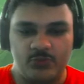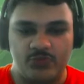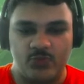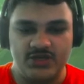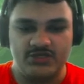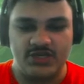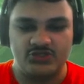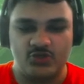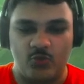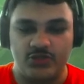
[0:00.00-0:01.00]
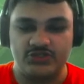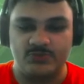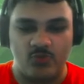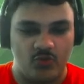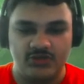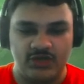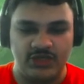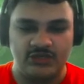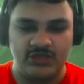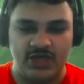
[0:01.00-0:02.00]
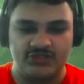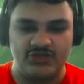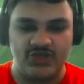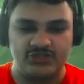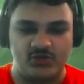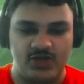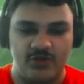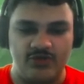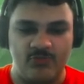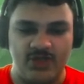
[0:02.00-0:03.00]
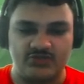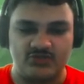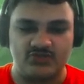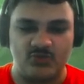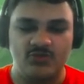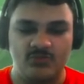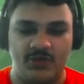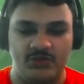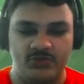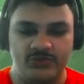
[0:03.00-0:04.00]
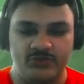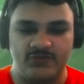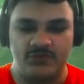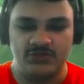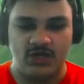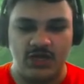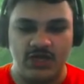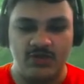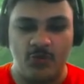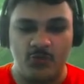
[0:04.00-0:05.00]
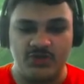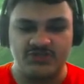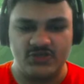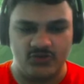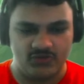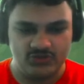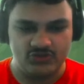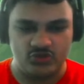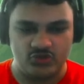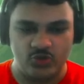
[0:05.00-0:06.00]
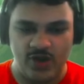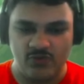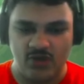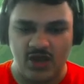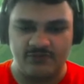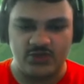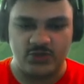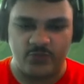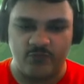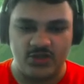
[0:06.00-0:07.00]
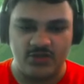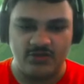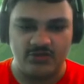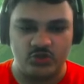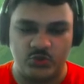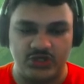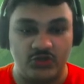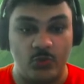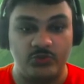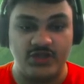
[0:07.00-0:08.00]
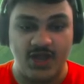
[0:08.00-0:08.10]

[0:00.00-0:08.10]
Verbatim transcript: with great danger once more. Yet, I see that you carry the Master Sword. Make good use of it. I am always here. Should you ever have need of me, you need only